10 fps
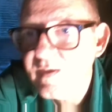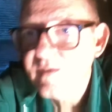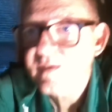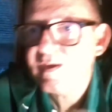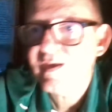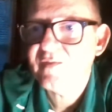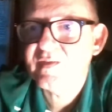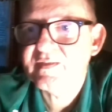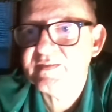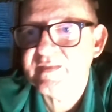Oh,
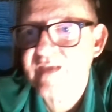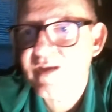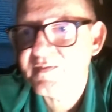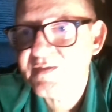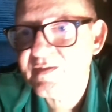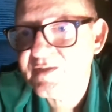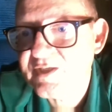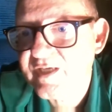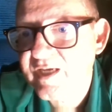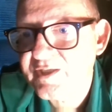let's see, I was gonna
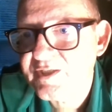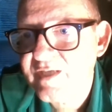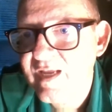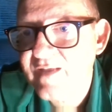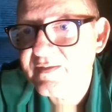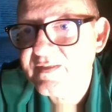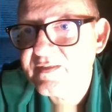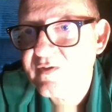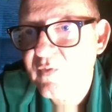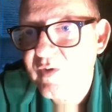catch
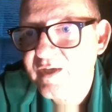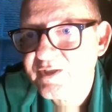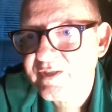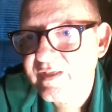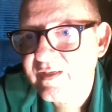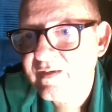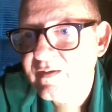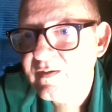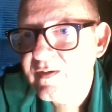Nancy's question.